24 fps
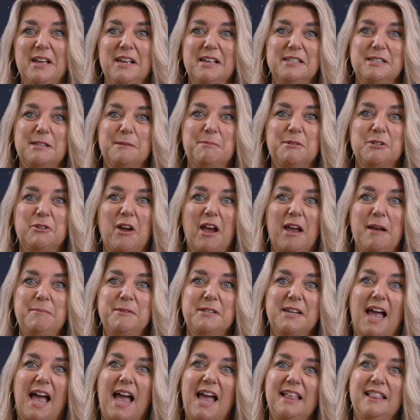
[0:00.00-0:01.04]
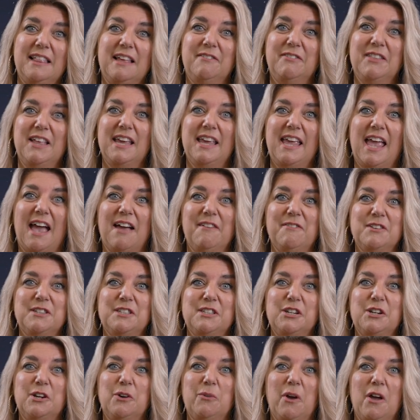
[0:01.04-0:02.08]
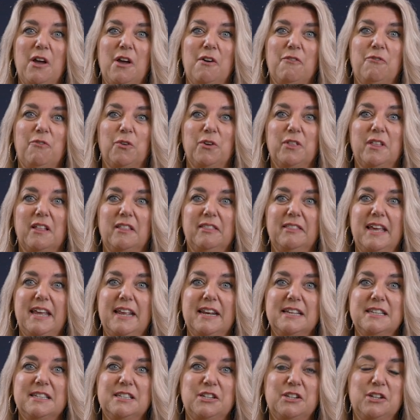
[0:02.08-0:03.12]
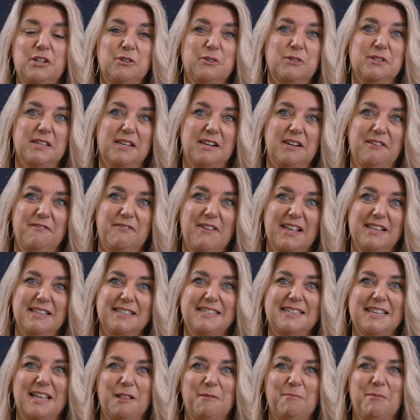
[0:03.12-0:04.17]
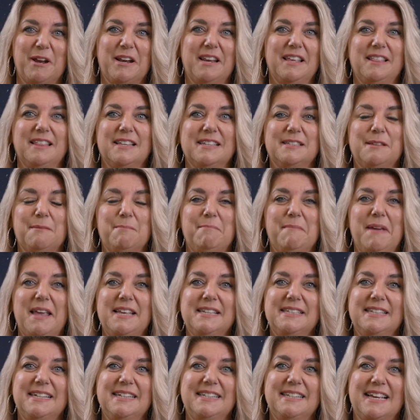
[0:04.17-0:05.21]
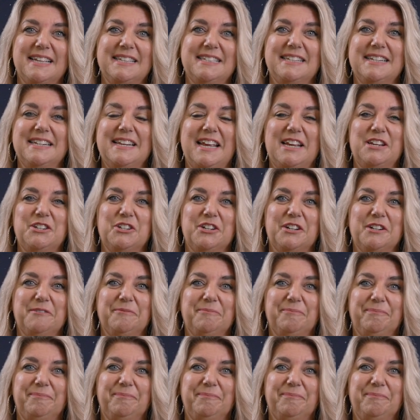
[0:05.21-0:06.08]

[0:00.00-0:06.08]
subscribe to I Love Lake Havasu for the latest news and events celebrating this amazing destination.